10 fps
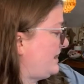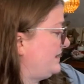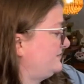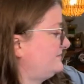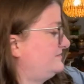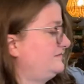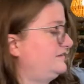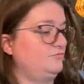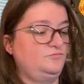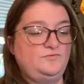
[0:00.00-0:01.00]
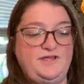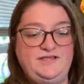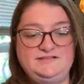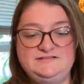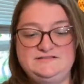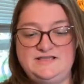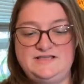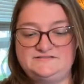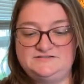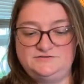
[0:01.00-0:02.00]
guy that's sitting right
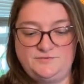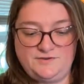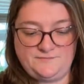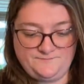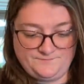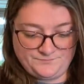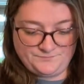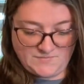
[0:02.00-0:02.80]
next to him.